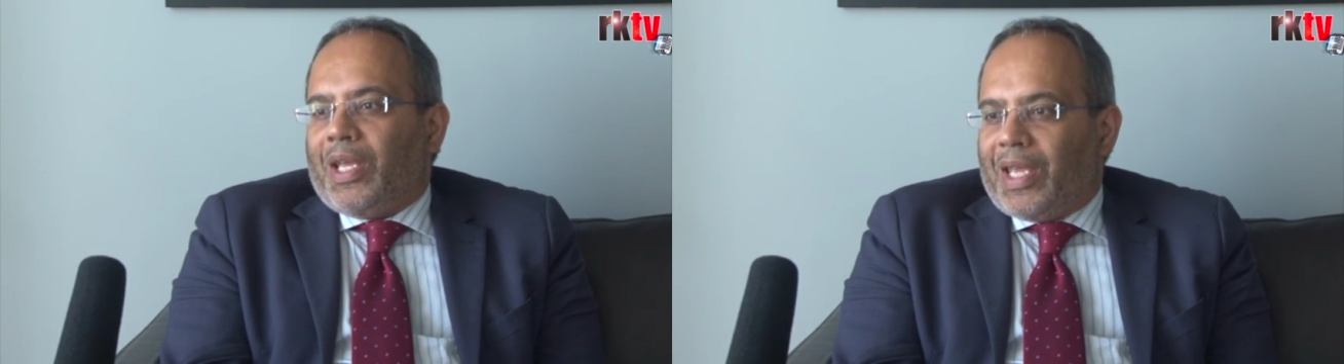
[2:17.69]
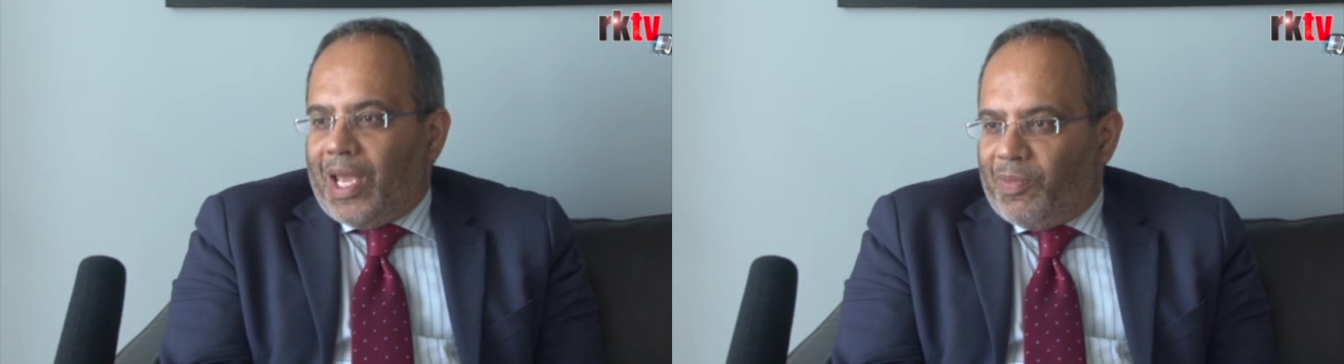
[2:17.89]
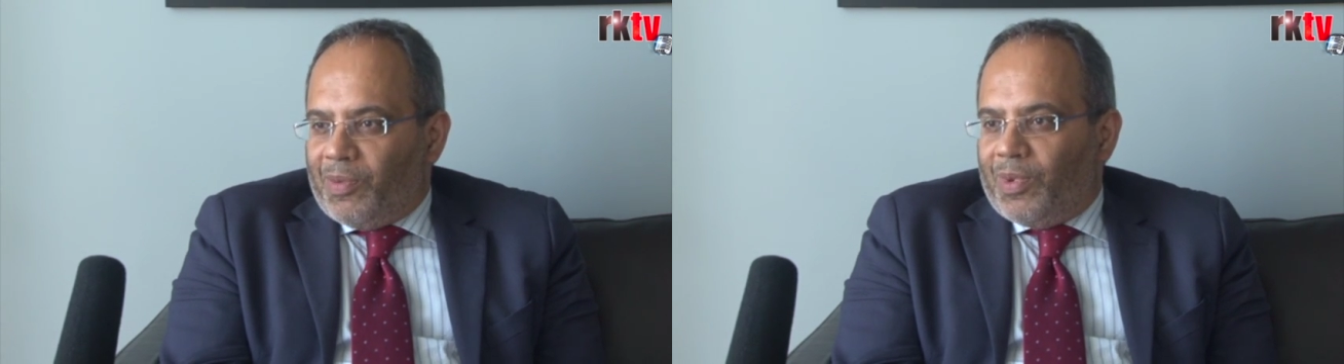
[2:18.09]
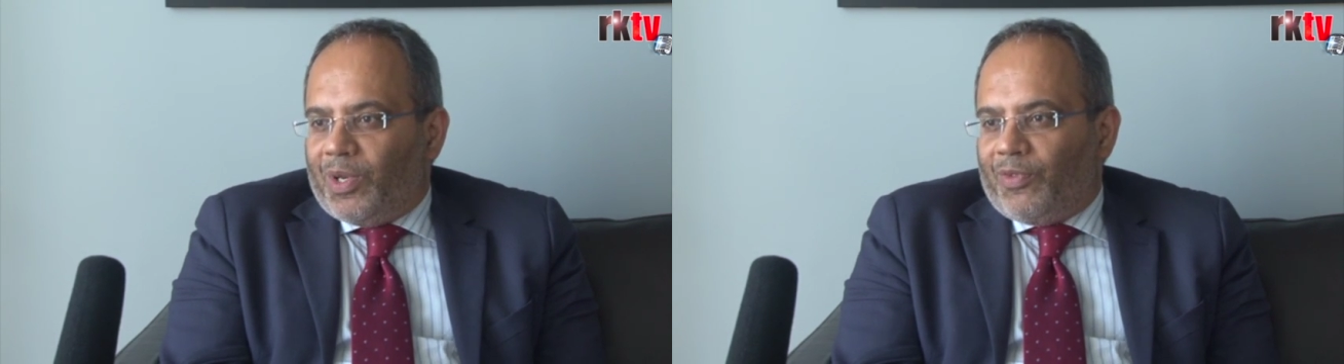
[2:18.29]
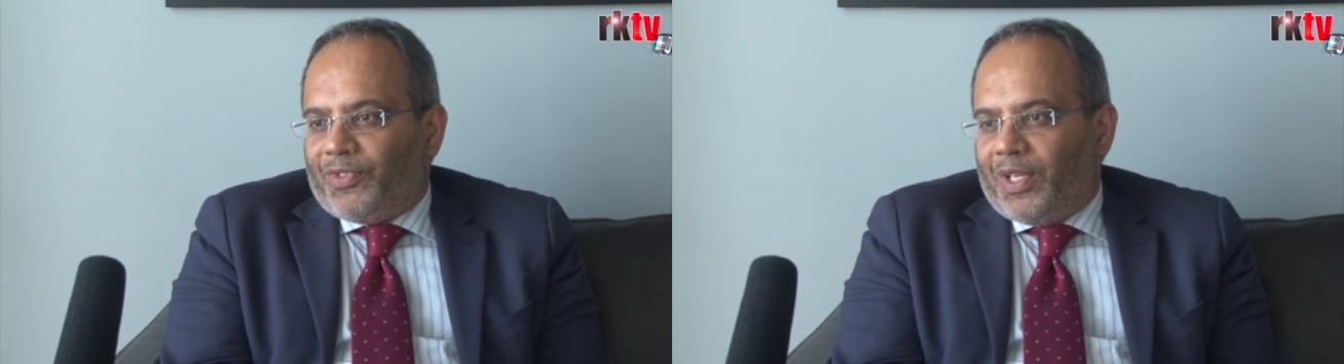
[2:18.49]
capable
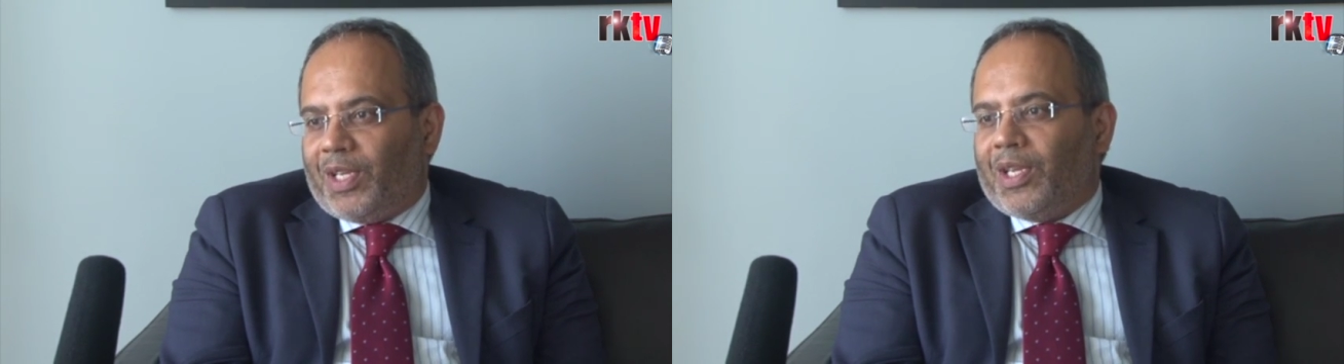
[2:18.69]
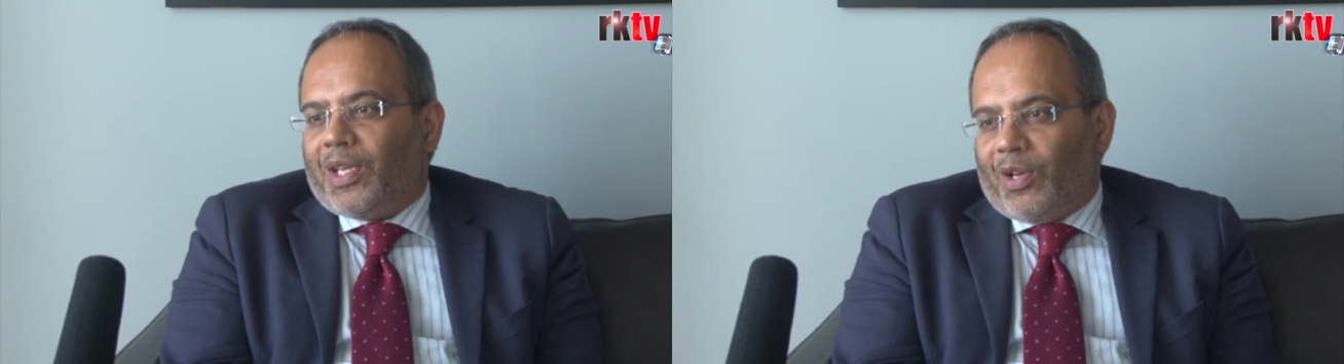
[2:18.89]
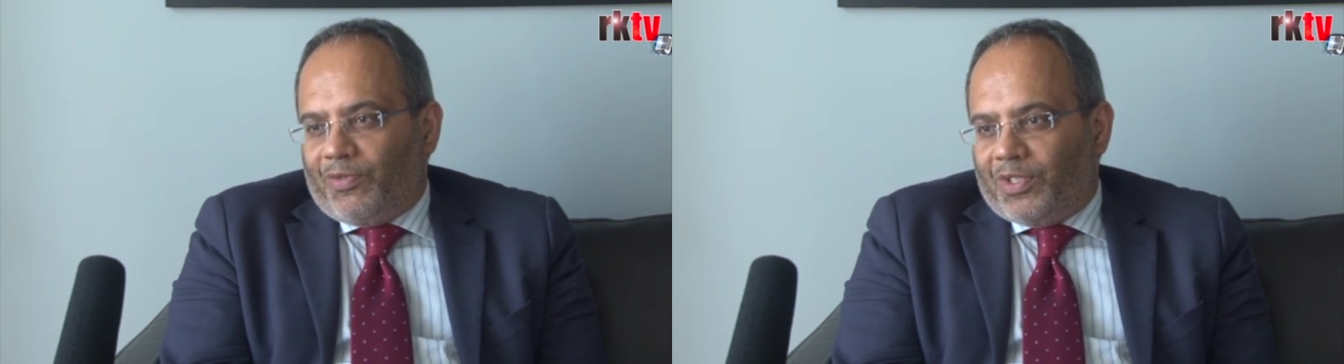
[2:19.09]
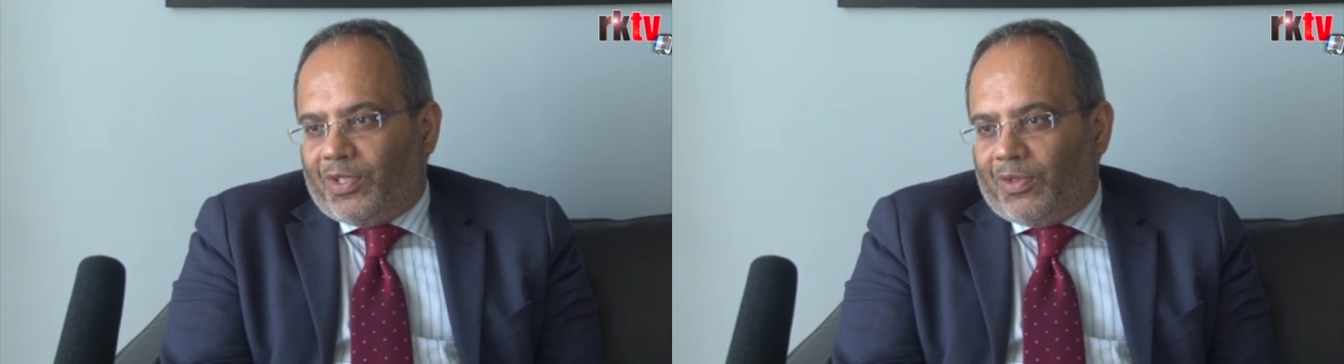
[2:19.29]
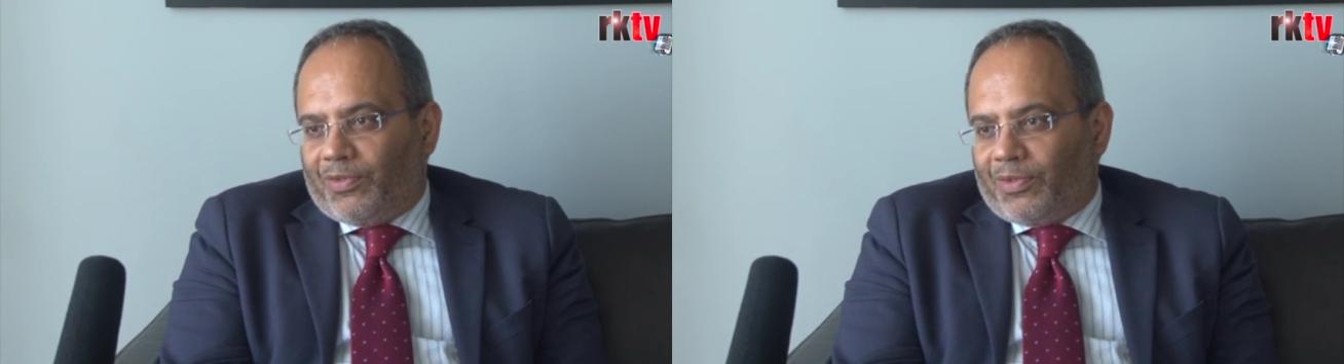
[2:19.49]
of taking care of itself.